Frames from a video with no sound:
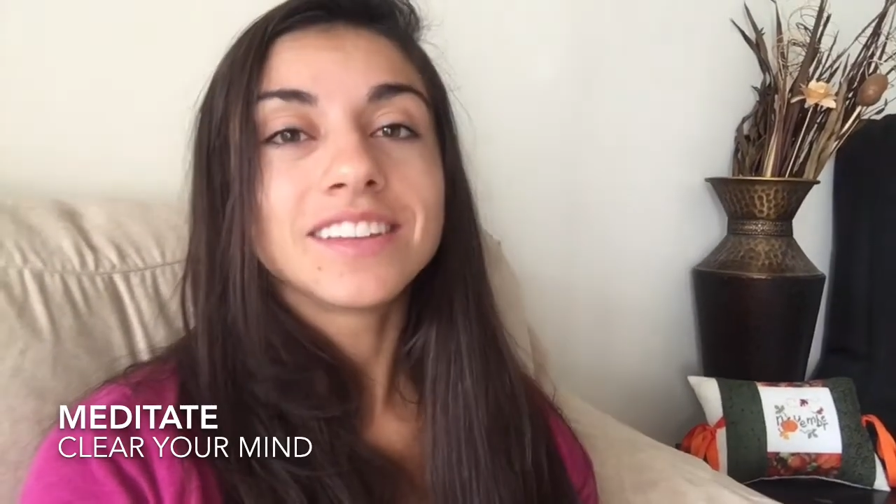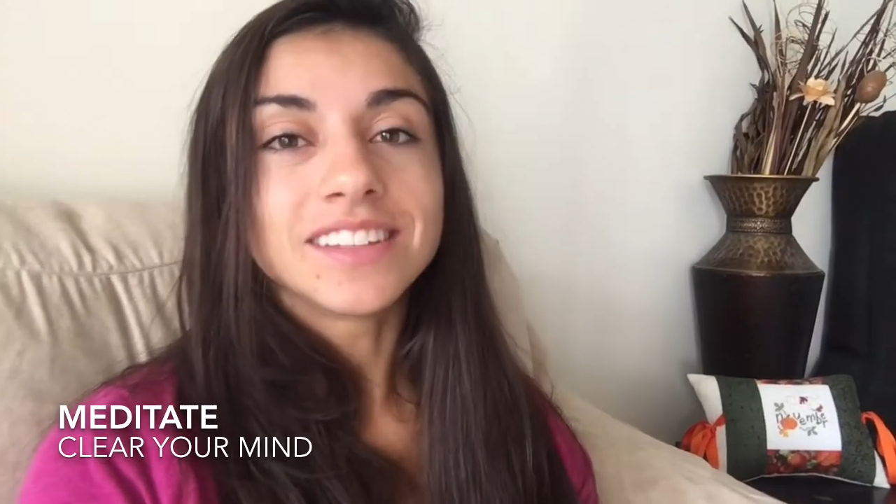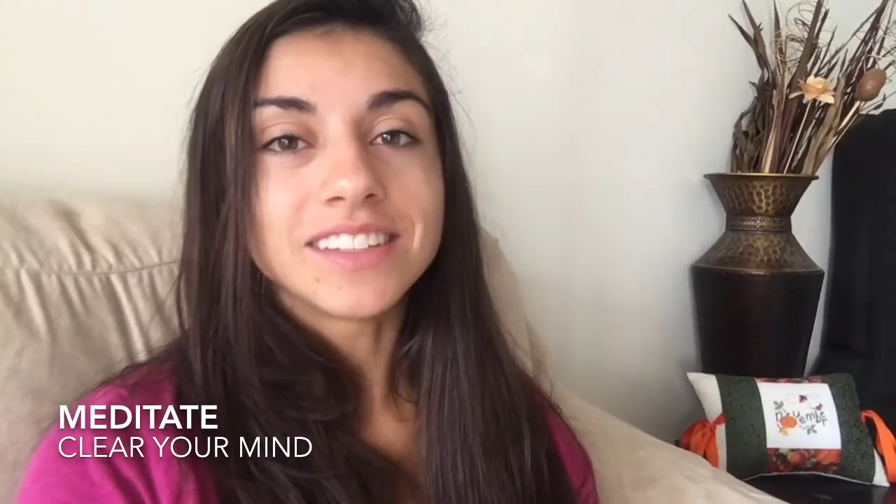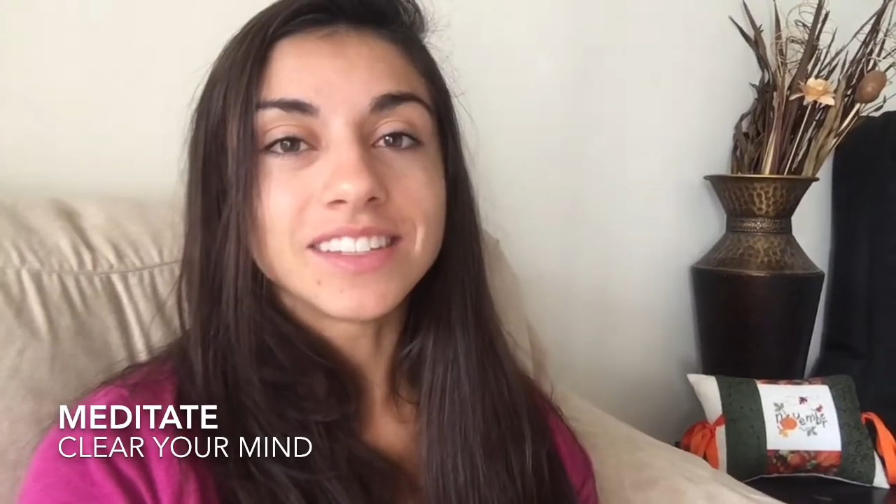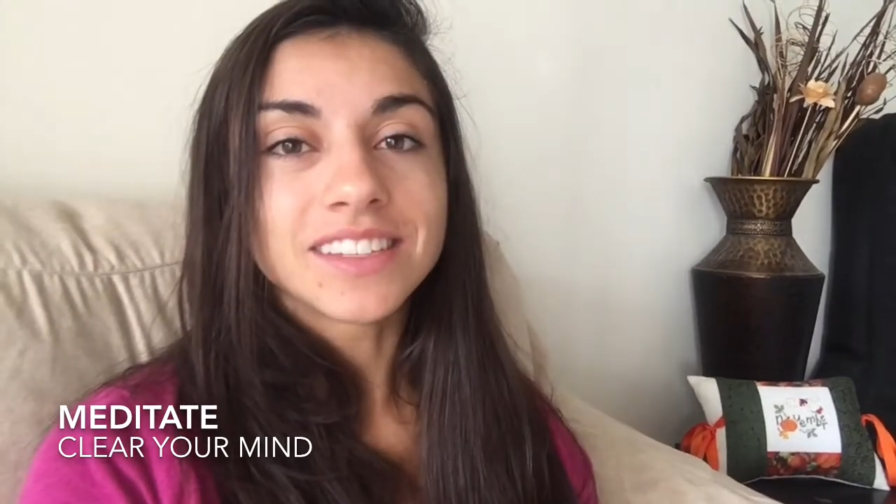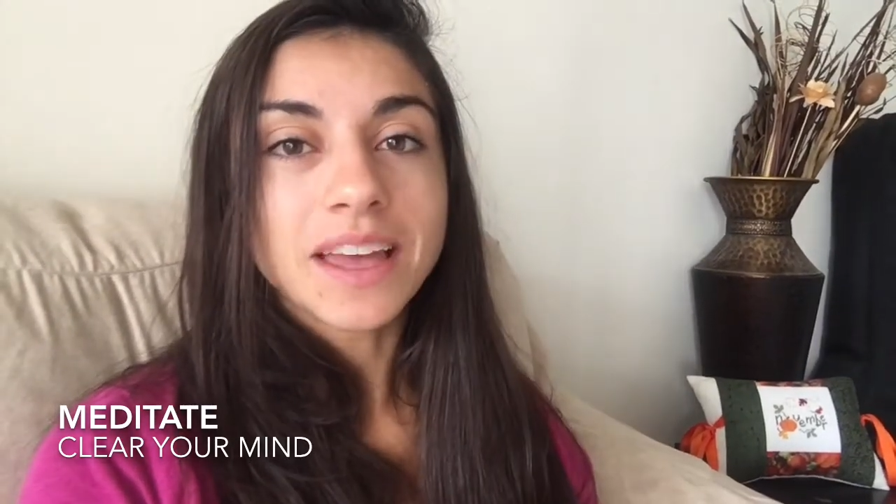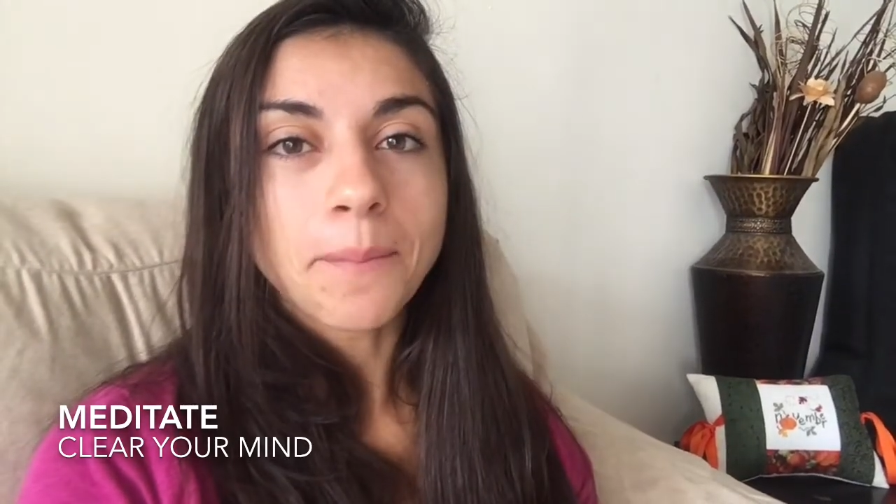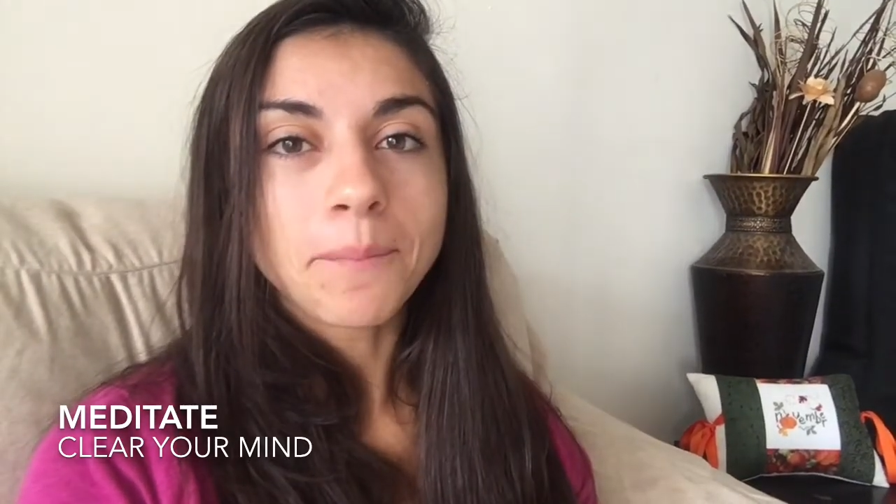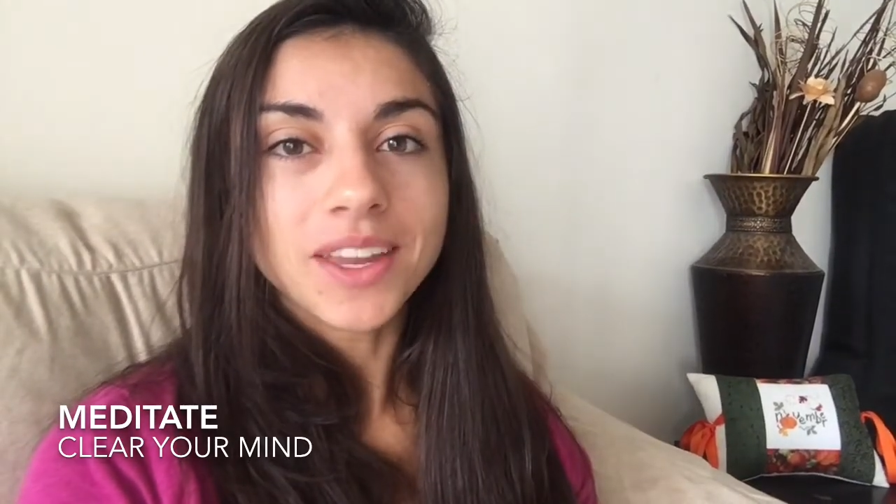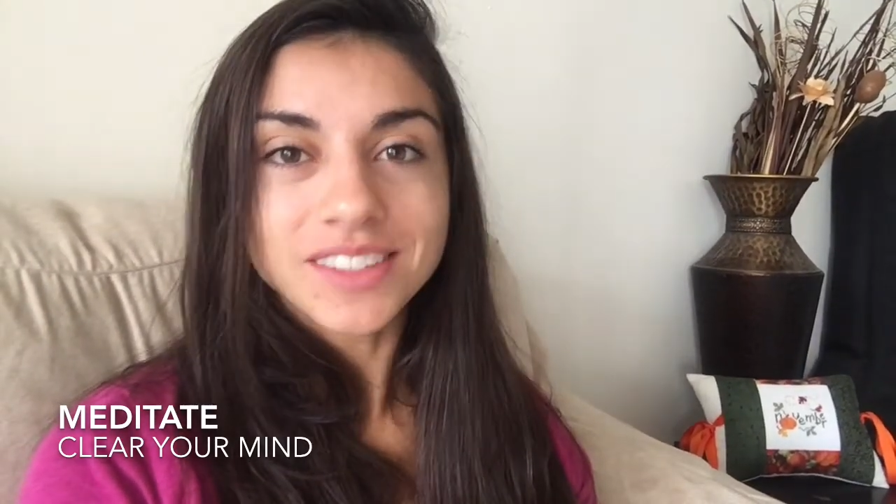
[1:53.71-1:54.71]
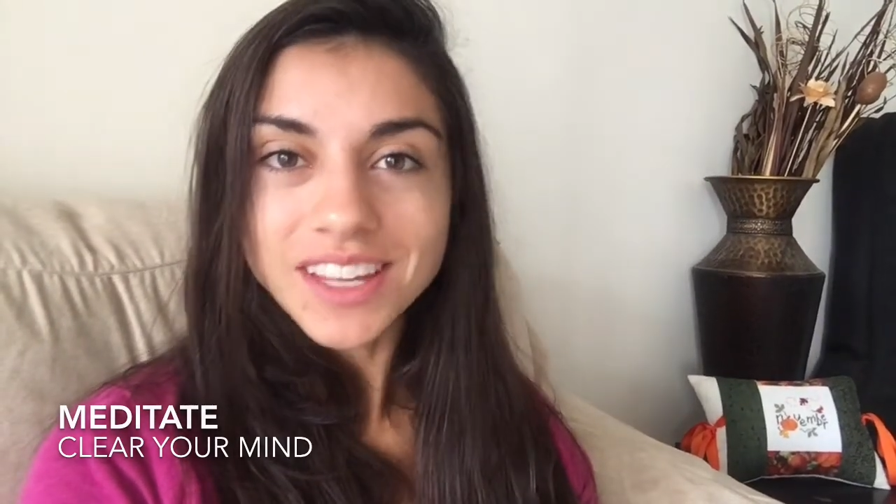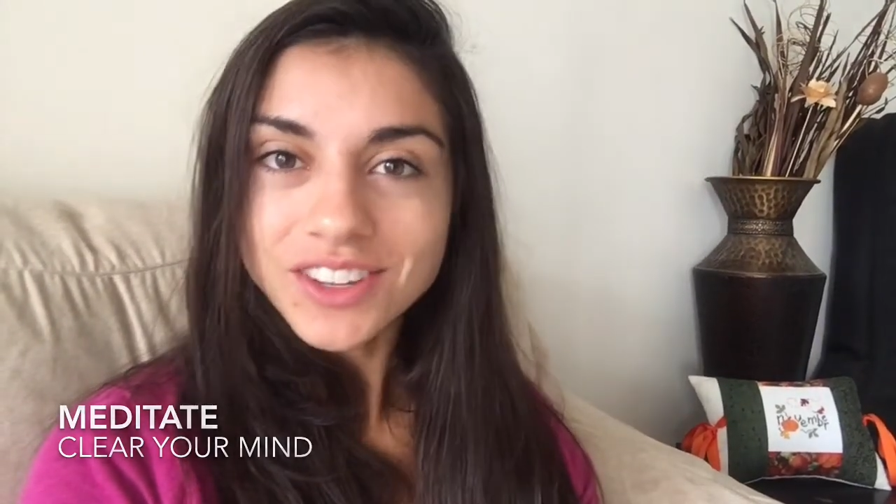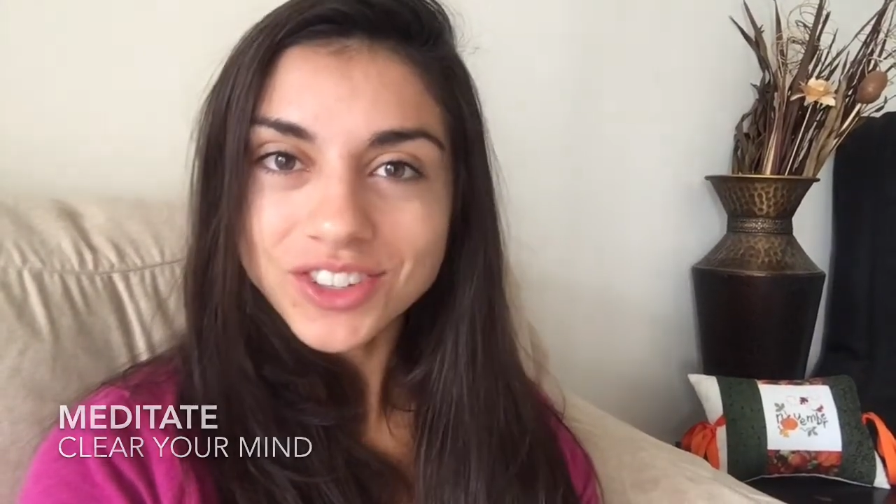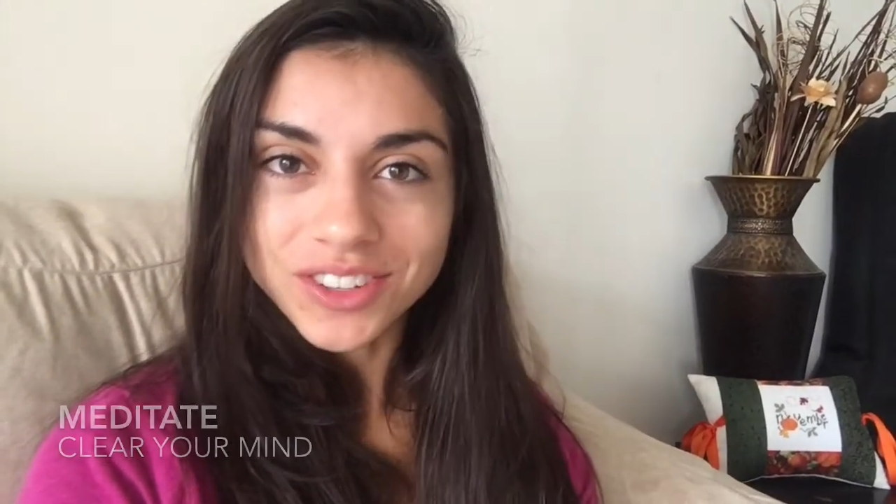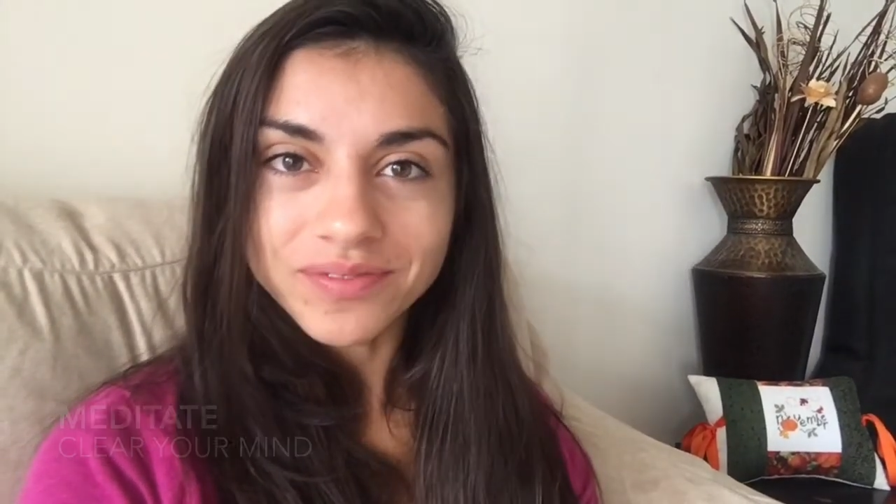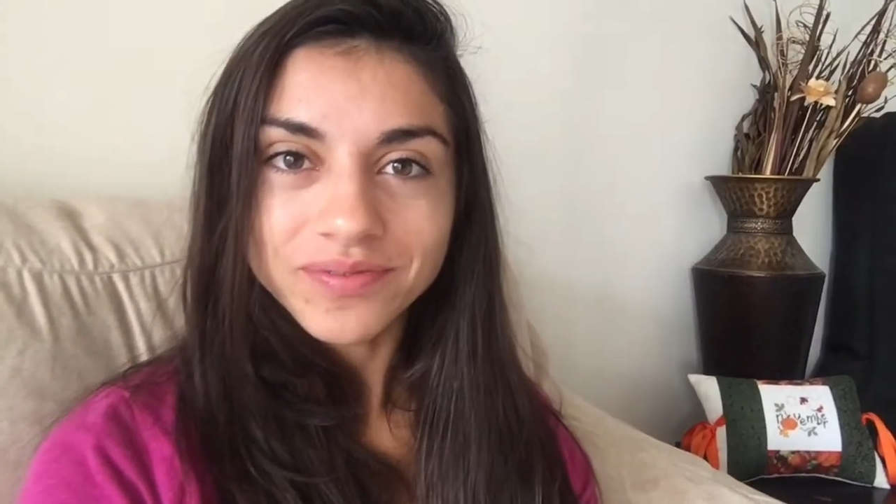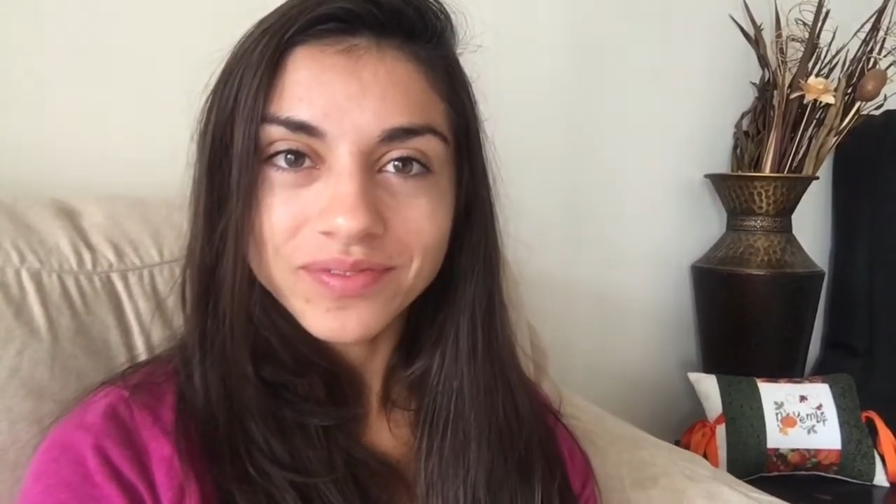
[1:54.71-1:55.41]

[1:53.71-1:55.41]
is meditation.